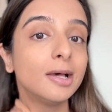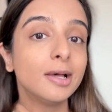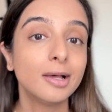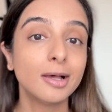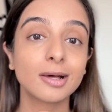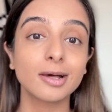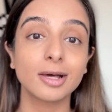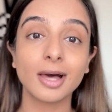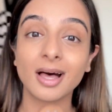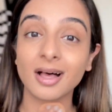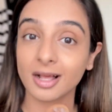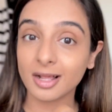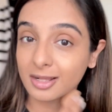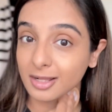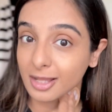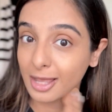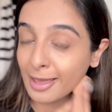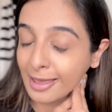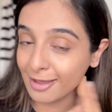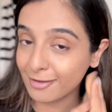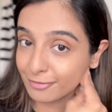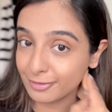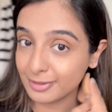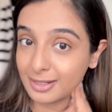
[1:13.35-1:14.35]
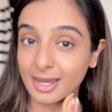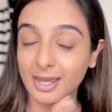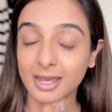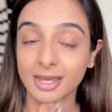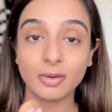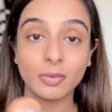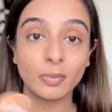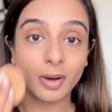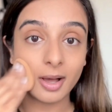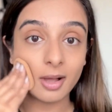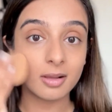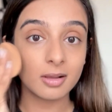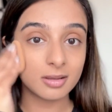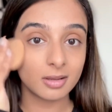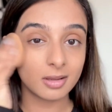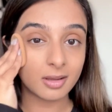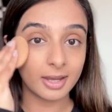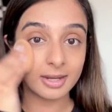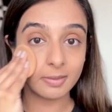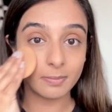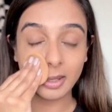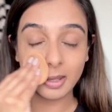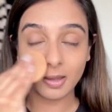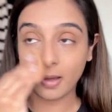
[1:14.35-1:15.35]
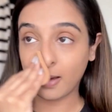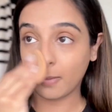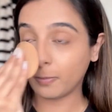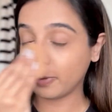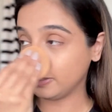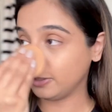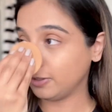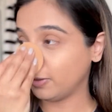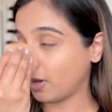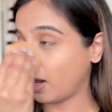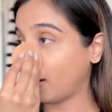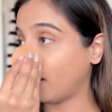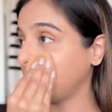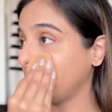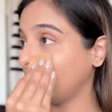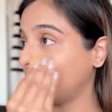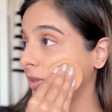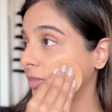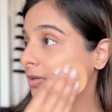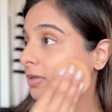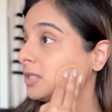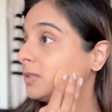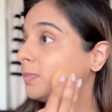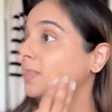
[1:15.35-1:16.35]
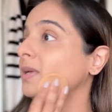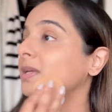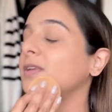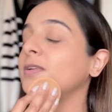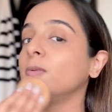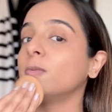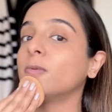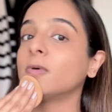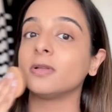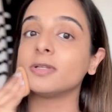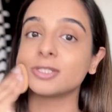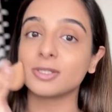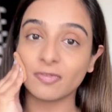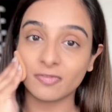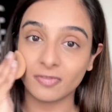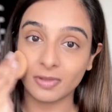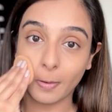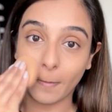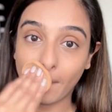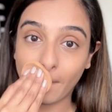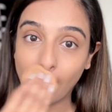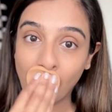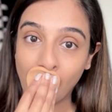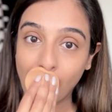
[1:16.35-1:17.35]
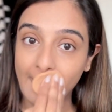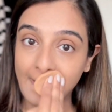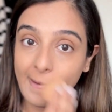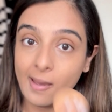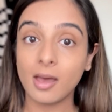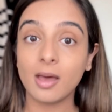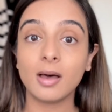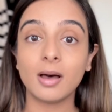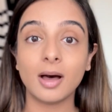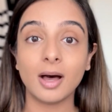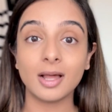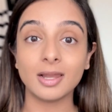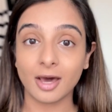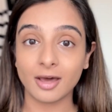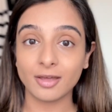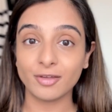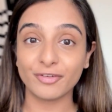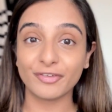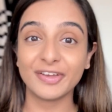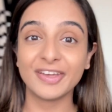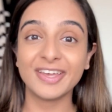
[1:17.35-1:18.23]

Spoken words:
girl everyday work kind of makeup, when you can't be bothered but you want to feel alive.